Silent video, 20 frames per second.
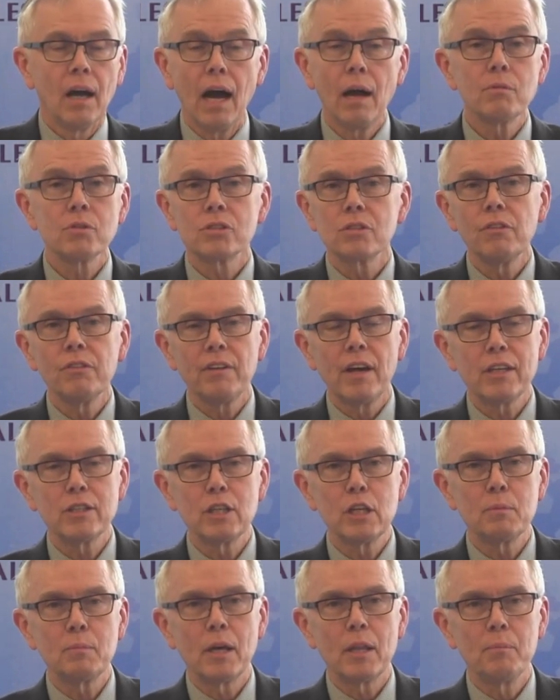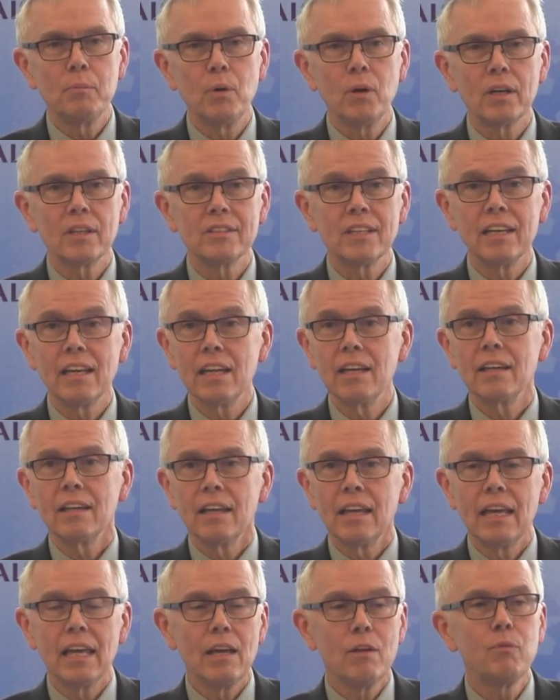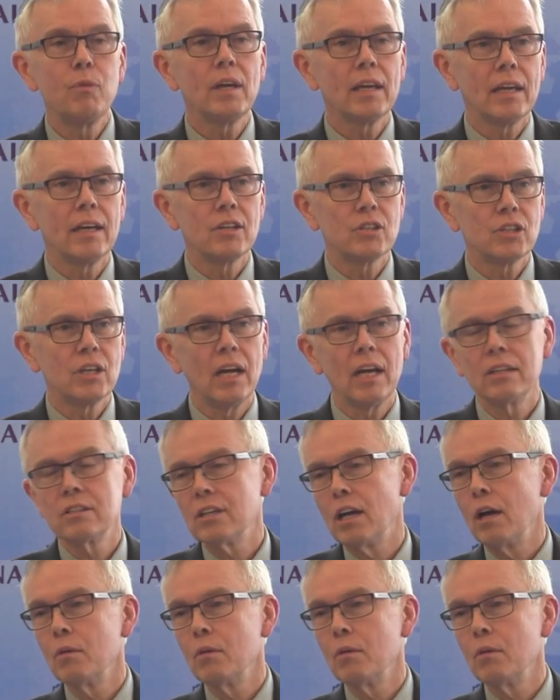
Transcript: I was so fascinated by the book, I said, if we get a chance,